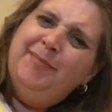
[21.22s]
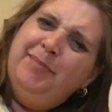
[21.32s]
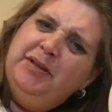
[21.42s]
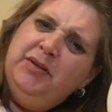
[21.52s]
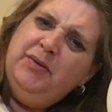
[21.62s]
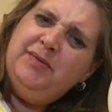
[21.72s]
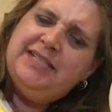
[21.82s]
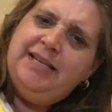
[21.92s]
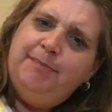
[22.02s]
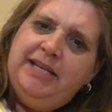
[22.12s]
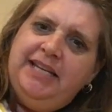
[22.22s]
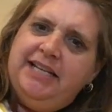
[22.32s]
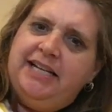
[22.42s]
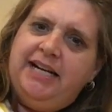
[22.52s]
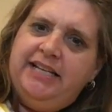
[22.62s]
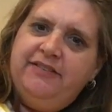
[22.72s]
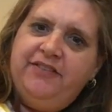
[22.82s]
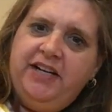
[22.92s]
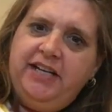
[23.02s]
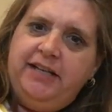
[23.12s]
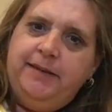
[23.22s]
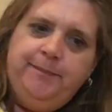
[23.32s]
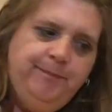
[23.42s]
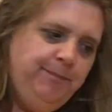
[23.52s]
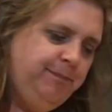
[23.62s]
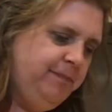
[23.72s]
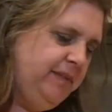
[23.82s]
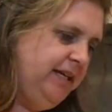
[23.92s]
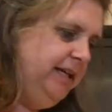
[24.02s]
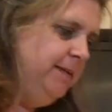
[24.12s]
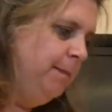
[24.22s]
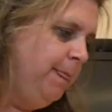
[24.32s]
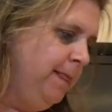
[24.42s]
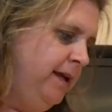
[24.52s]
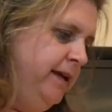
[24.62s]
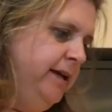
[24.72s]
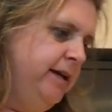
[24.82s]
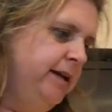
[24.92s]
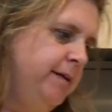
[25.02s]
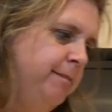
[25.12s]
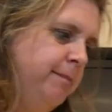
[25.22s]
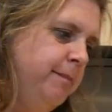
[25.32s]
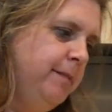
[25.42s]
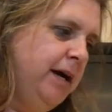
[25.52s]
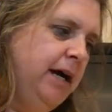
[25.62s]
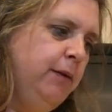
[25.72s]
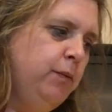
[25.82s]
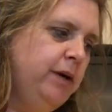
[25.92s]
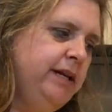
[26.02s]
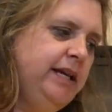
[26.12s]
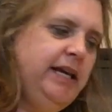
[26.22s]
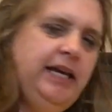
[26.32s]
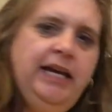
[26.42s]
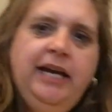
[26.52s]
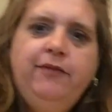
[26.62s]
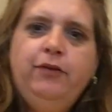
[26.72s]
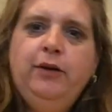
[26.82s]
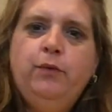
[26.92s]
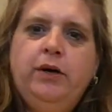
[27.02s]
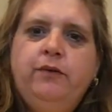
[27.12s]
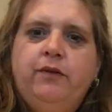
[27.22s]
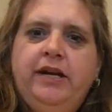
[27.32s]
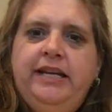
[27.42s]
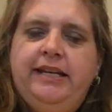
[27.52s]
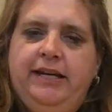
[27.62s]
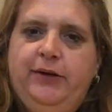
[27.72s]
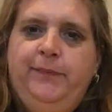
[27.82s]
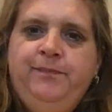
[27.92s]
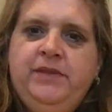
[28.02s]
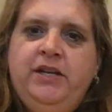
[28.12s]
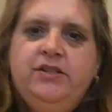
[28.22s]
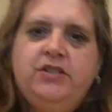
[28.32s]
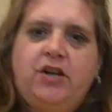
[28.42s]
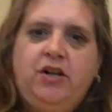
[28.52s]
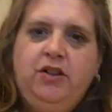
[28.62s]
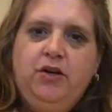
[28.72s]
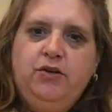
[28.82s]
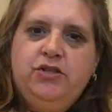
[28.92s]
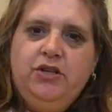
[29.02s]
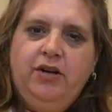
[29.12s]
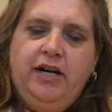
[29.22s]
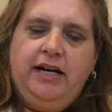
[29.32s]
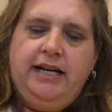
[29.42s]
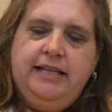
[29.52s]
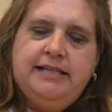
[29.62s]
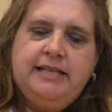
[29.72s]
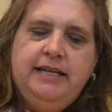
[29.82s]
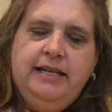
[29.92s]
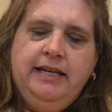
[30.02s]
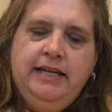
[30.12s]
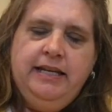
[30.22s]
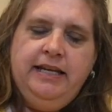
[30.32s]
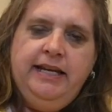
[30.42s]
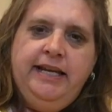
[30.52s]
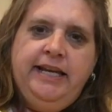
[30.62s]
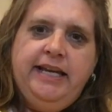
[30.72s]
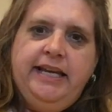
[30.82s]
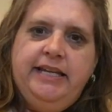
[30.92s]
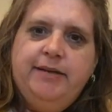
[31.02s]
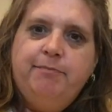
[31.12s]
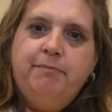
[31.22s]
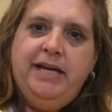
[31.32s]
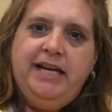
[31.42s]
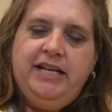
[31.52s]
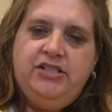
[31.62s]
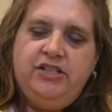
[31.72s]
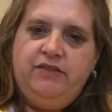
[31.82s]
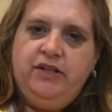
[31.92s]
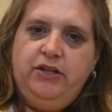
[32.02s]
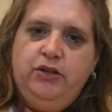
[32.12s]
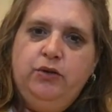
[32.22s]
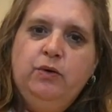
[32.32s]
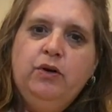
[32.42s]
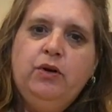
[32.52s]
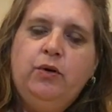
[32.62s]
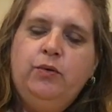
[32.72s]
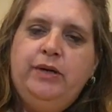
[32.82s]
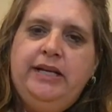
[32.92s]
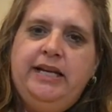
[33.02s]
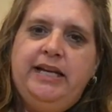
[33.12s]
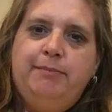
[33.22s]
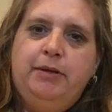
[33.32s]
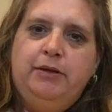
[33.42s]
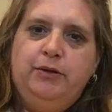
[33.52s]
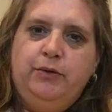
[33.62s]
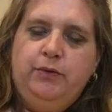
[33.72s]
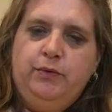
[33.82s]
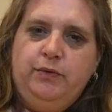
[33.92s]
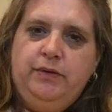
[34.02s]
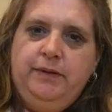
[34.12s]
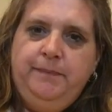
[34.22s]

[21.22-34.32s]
Balloons can be kind of fun. Okay? I want everyone right now to close your eyes and imagine that you are holding a balloon.